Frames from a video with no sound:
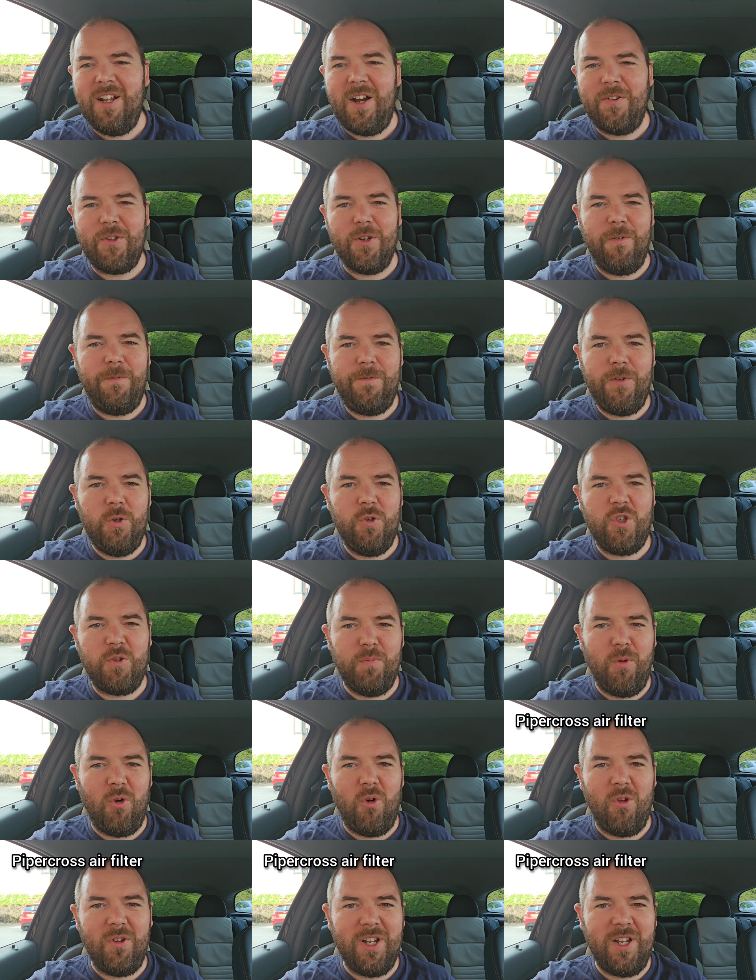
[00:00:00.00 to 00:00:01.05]
I've done a few
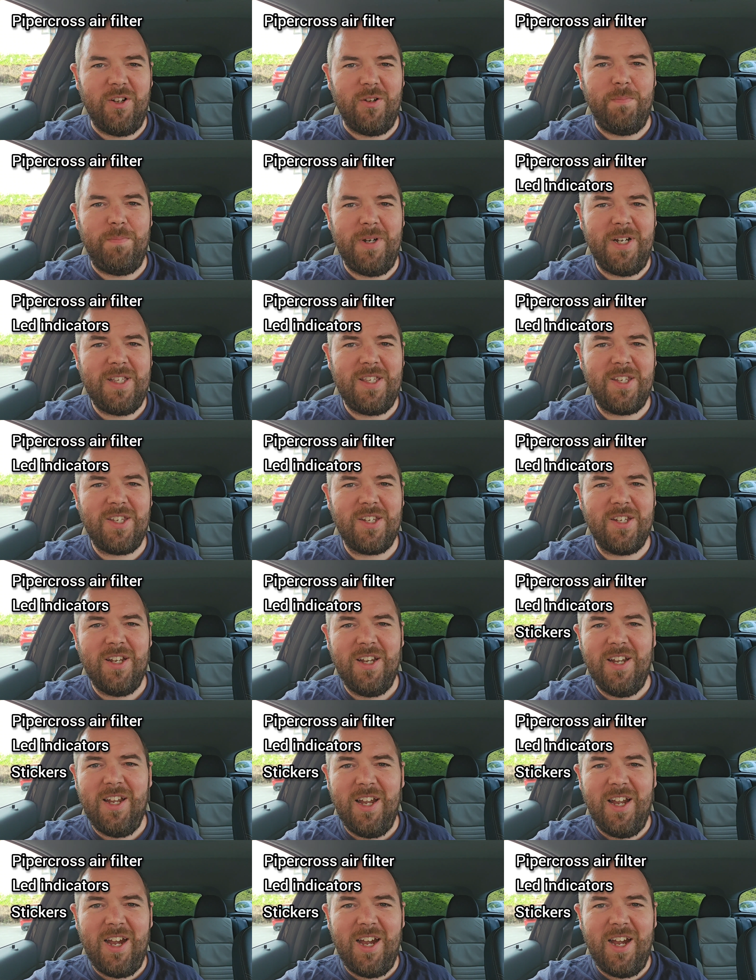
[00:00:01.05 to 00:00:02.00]
small little bits,